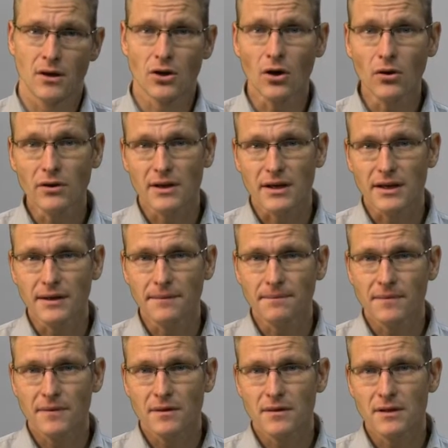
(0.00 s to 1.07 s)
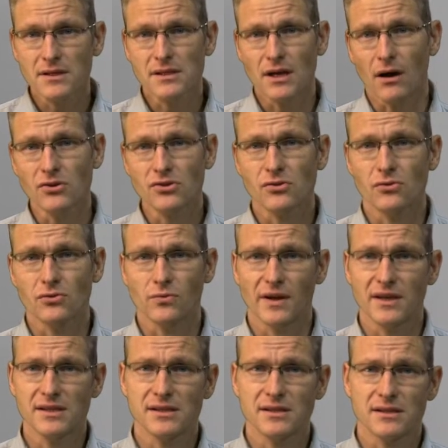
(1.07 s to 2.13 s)
Currently, this household
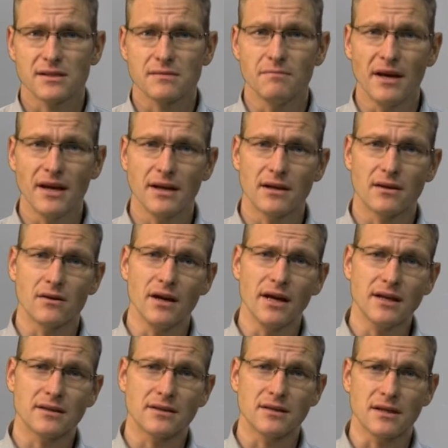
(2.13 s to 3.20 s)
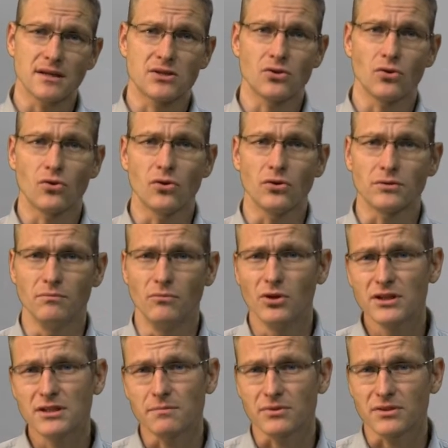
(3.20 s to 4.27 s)
waste is mainly collected as so-called
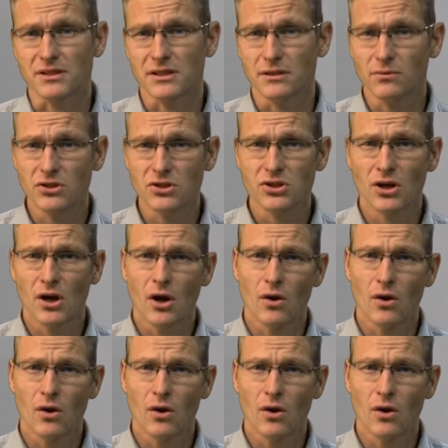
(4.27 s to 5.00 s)
municipal sewage,